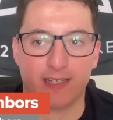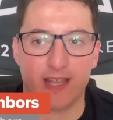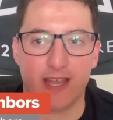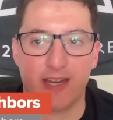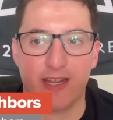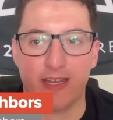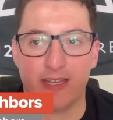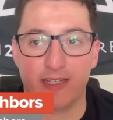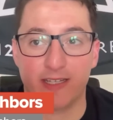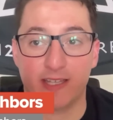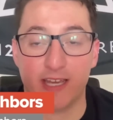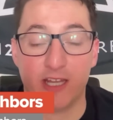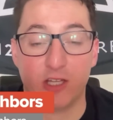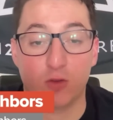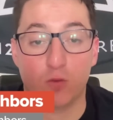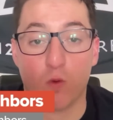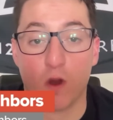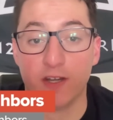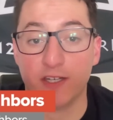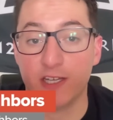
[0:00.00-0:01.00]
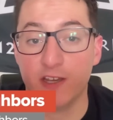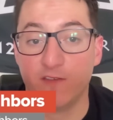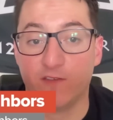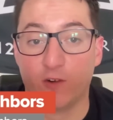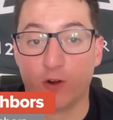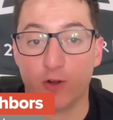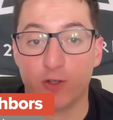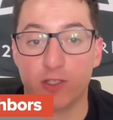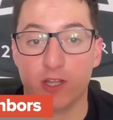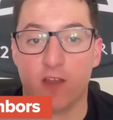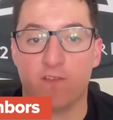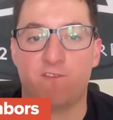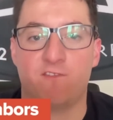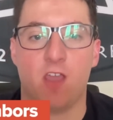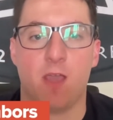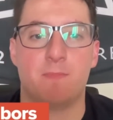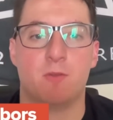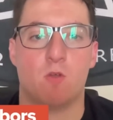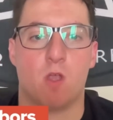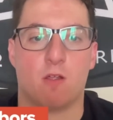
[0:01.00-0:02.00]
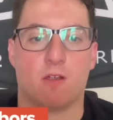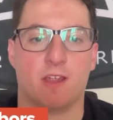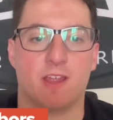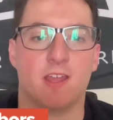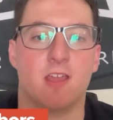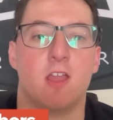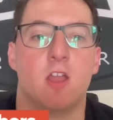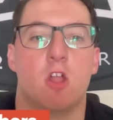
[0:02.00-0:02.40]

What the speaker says: It is the 21st of February,